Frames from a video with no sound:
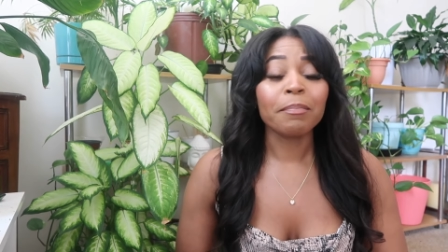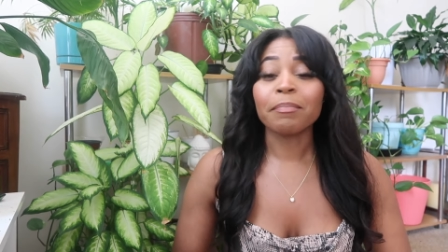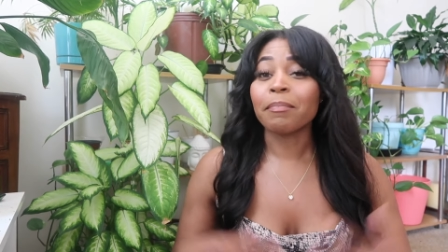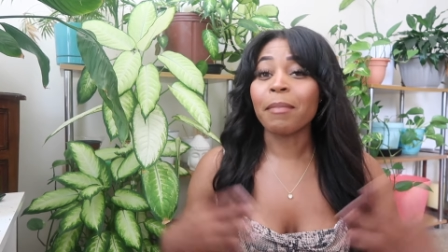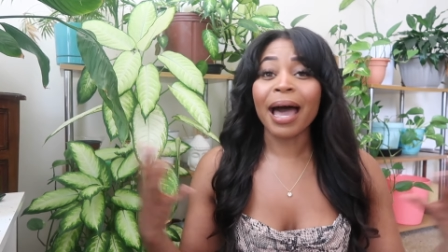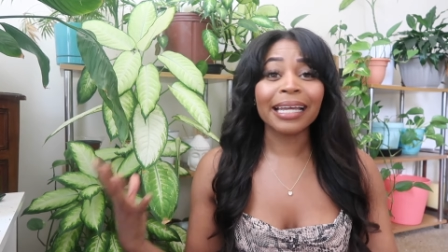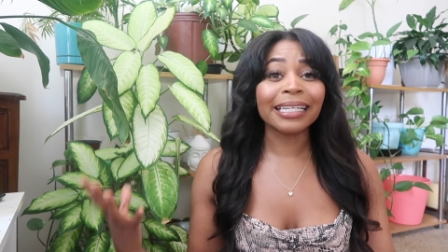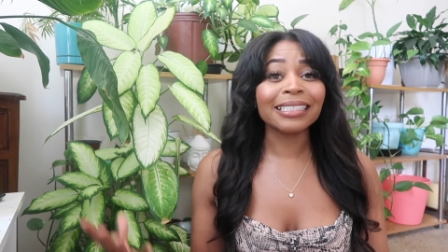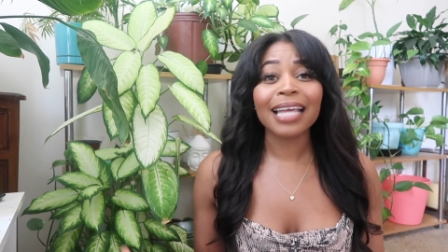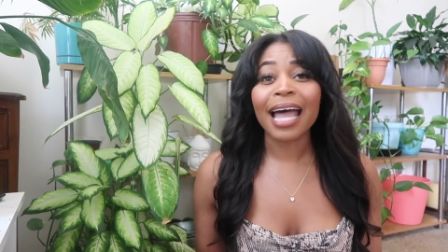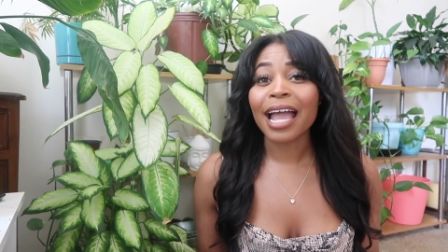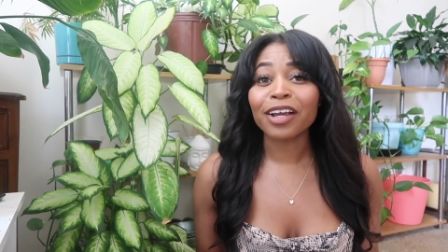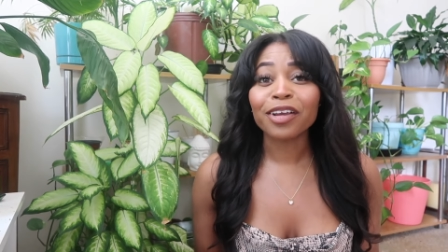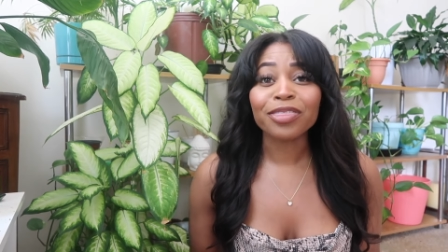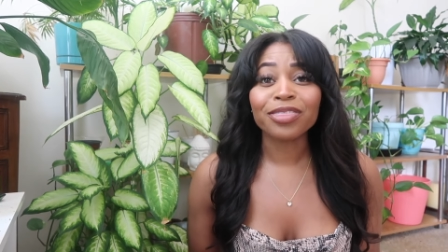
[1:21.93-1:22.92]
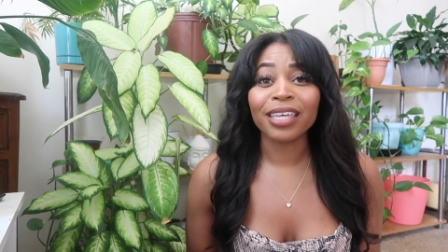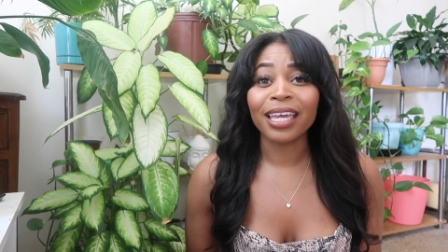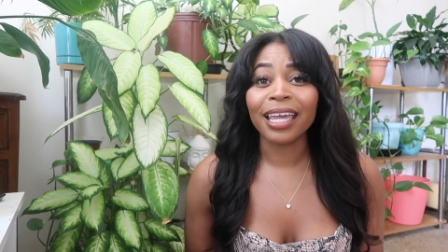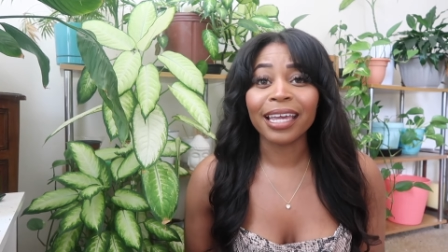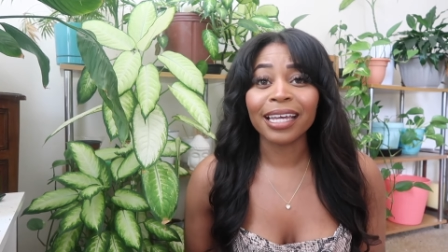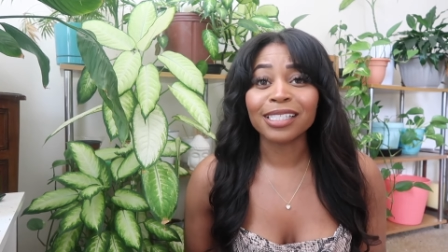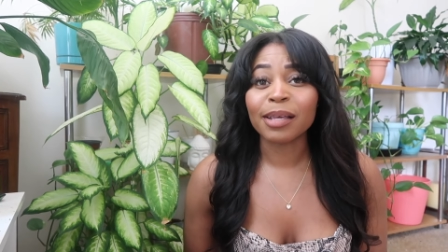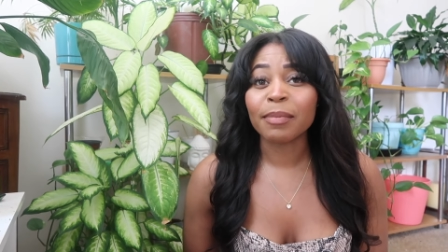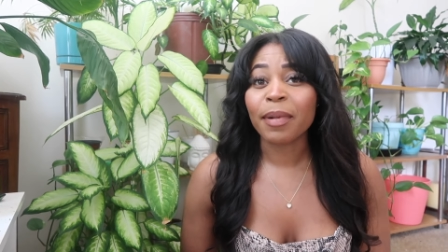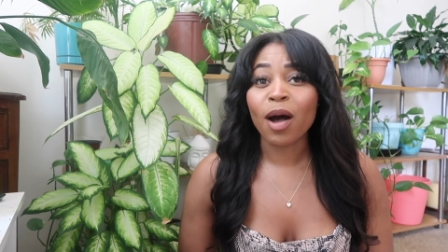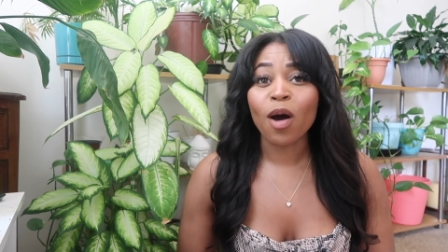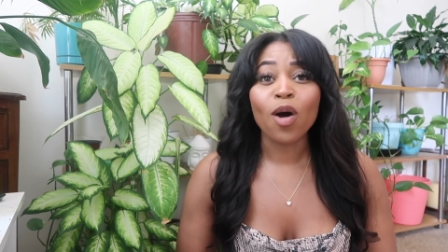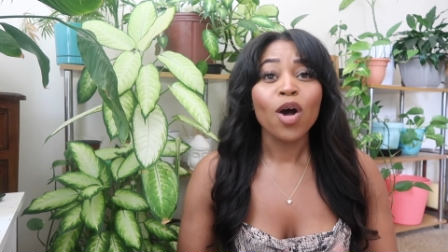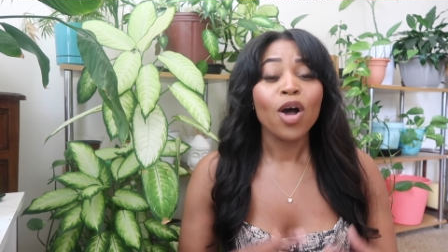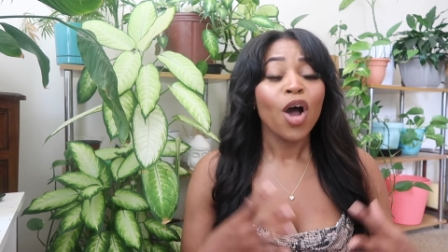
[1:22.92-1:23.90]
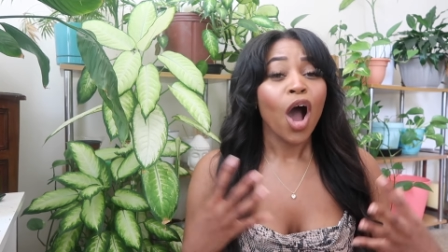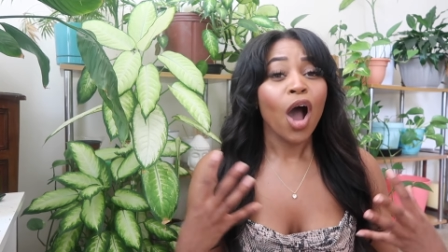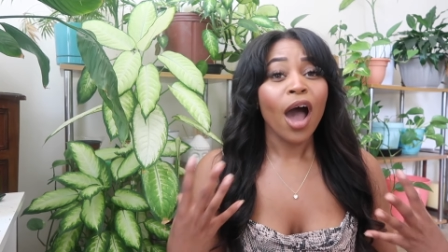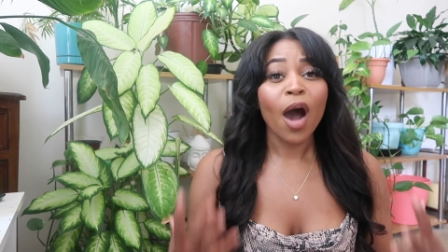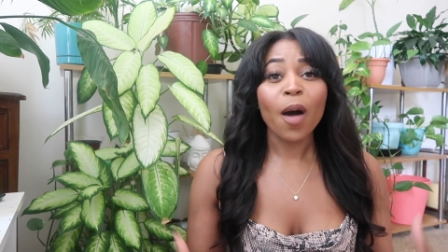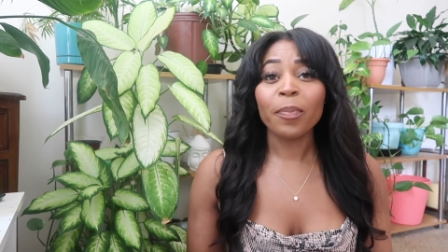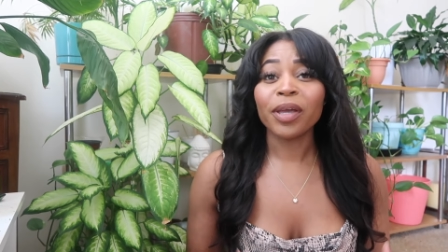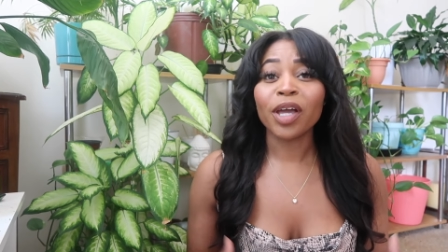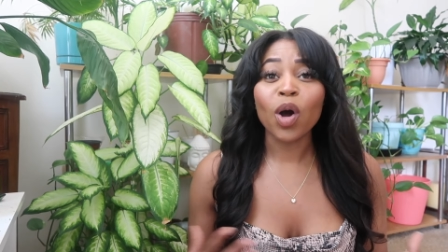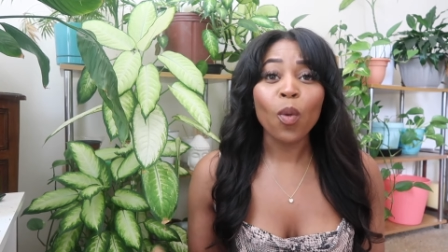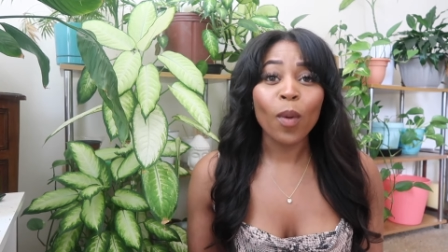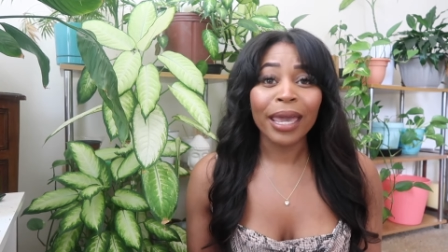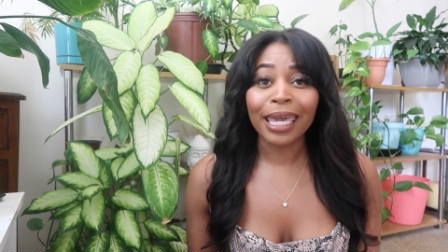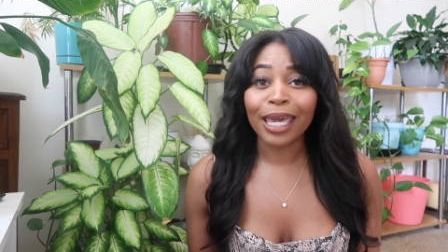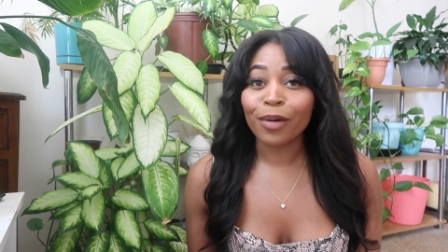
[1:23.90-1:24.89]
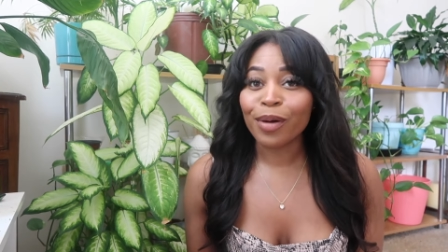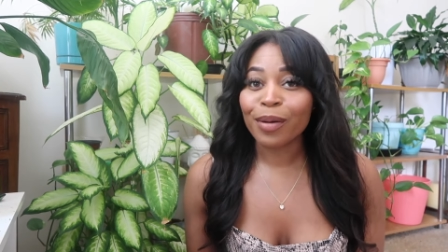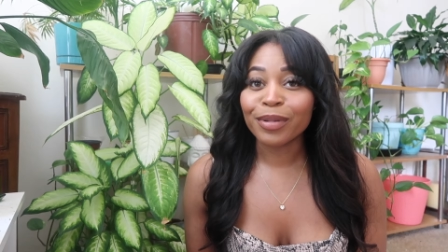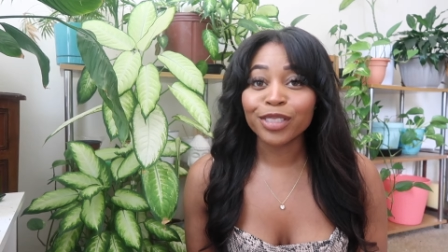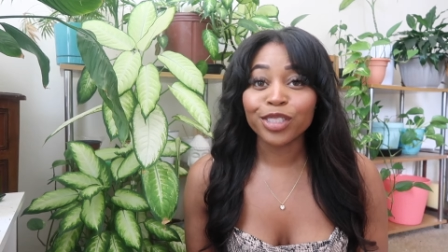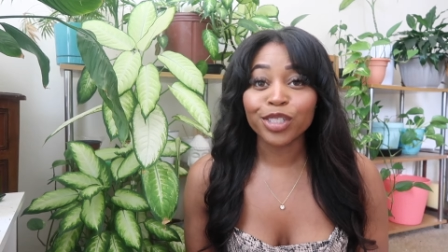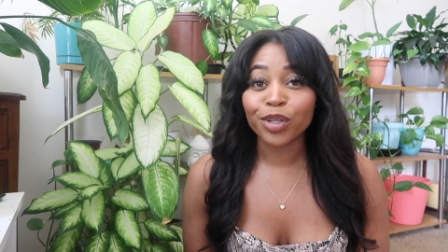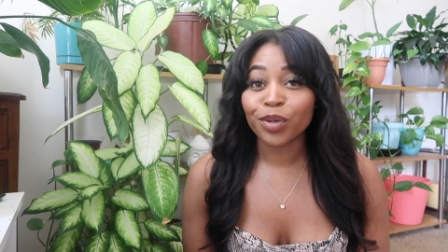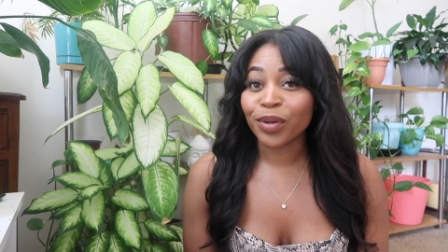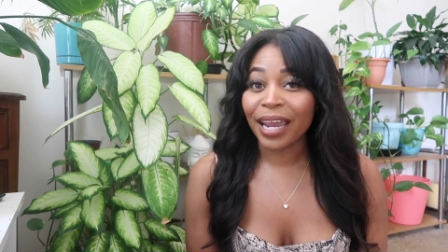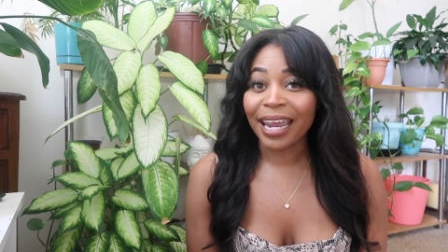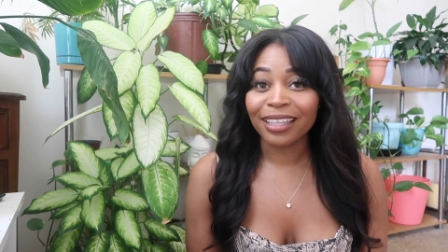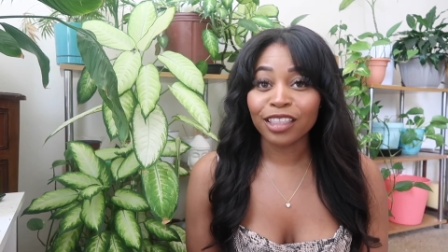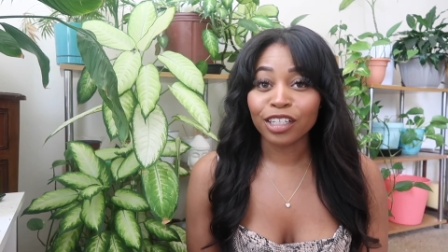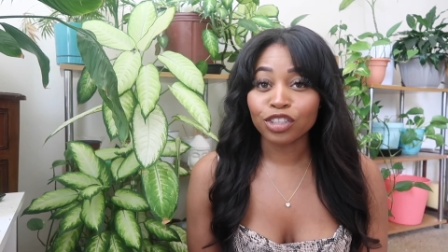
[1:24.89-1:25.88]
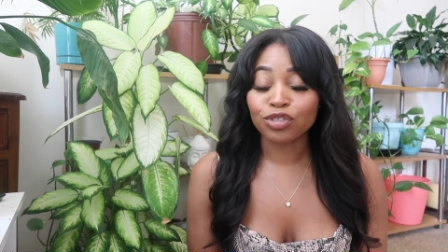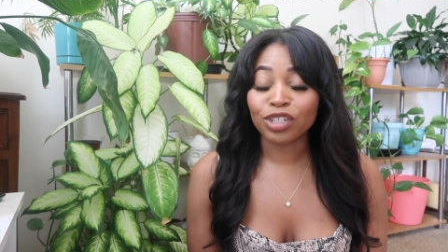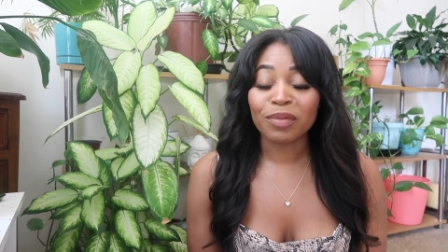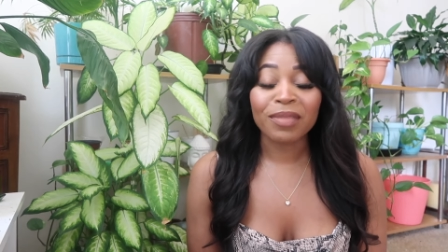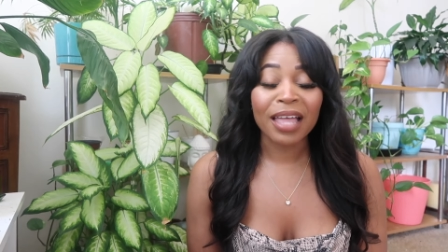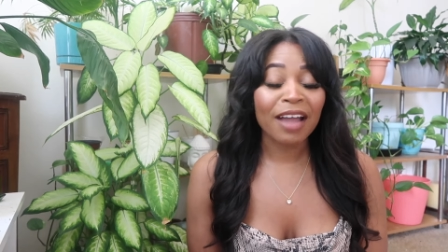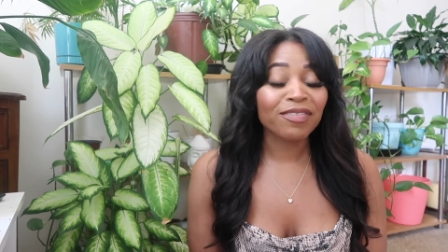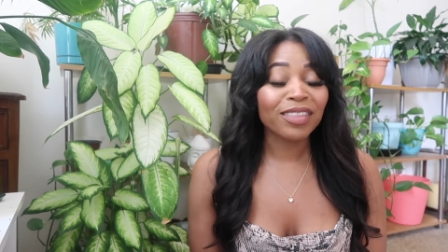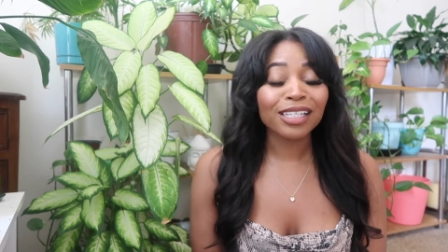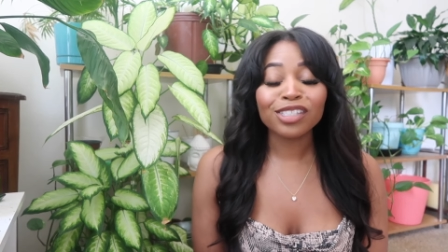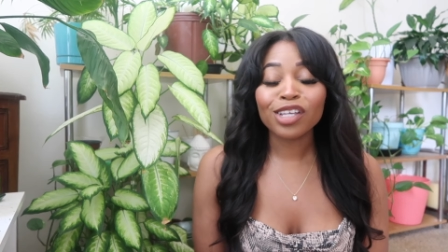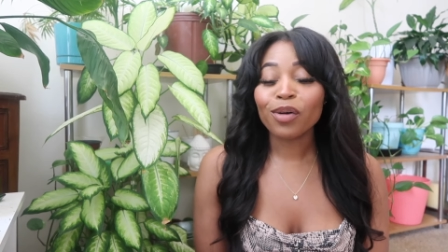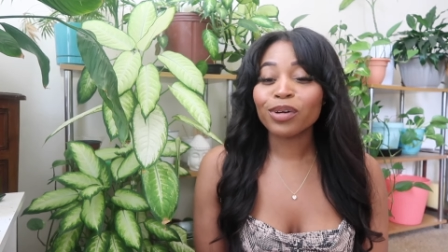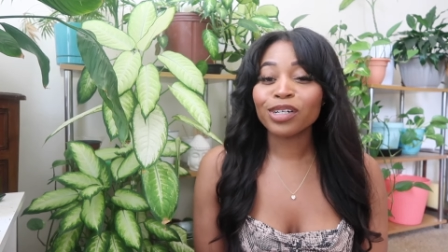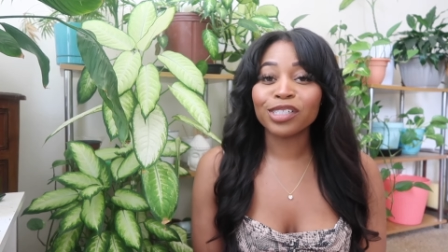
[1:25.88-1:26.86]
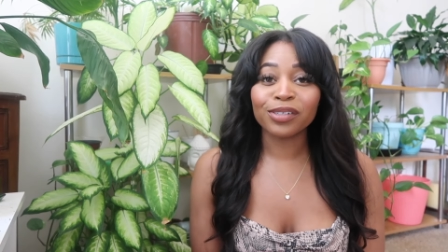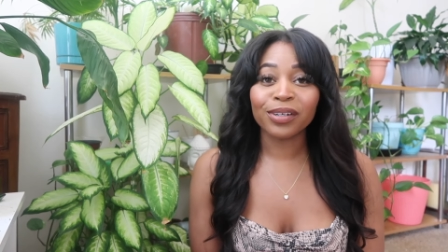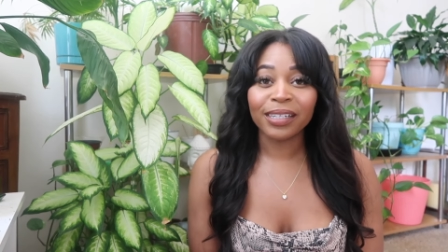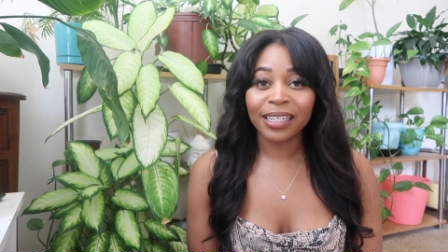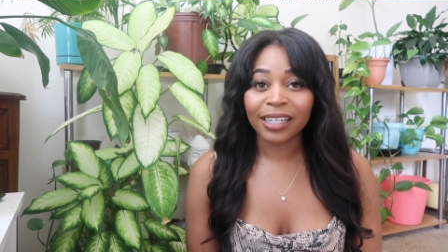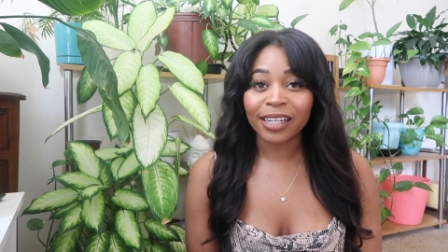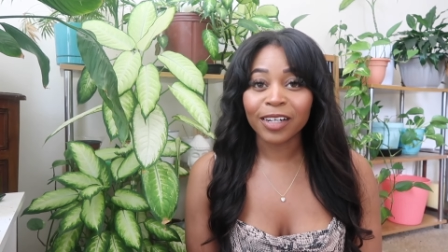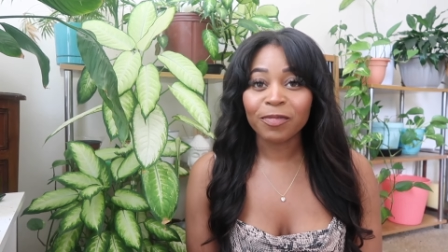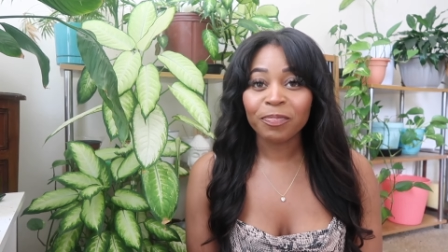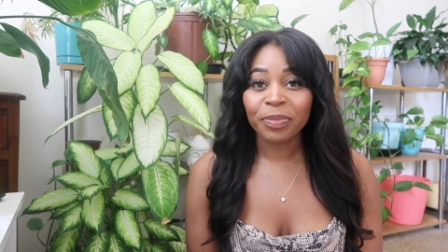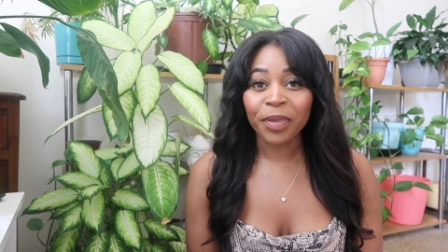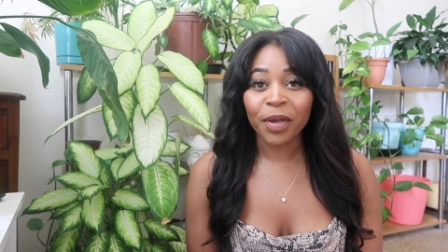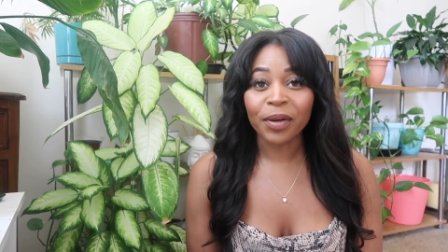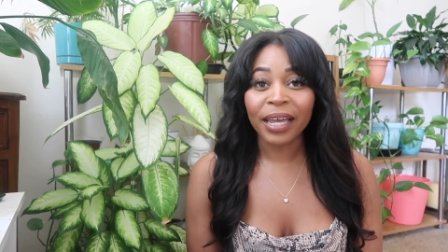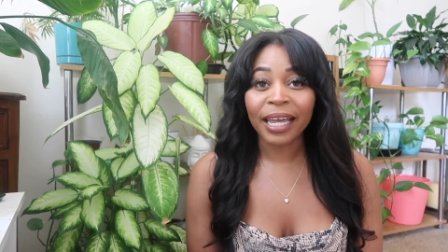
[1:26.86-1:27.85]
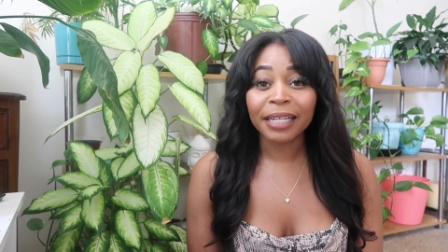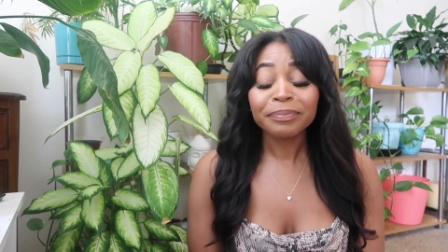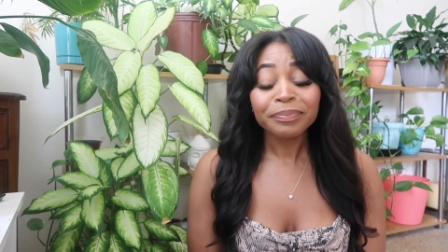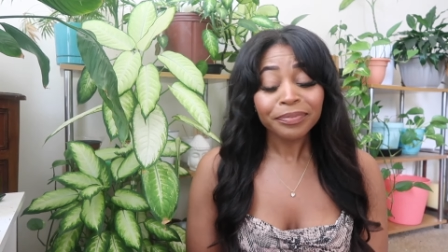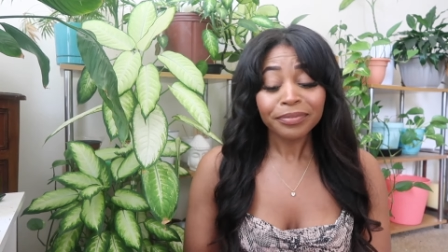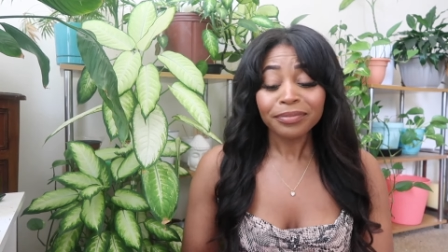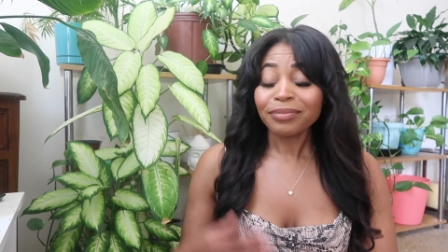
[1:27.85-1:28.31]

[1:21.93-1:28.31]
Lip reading: My entire thing is about helping awaken women to create their dream life. That's all we're doing here, okay?